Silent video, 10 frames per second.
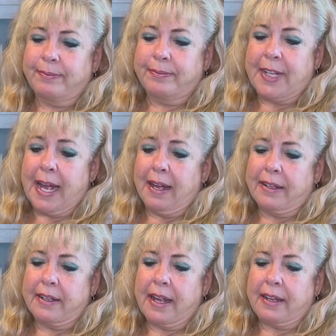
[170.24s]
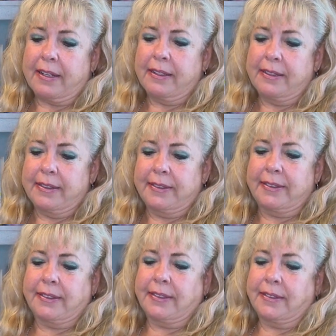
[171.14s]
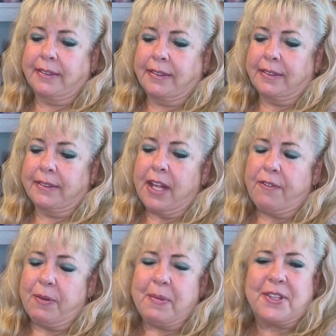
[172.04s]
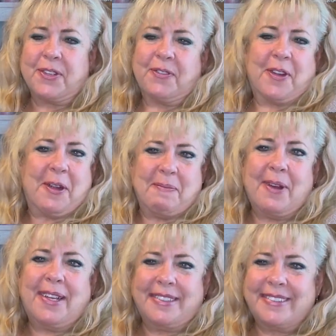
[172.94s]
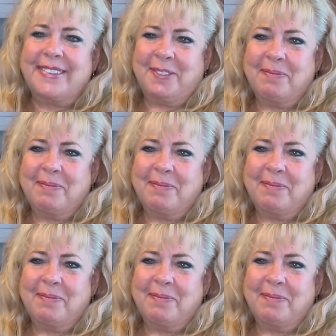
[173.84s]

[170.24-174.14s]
Yeah, I love and miss her very much.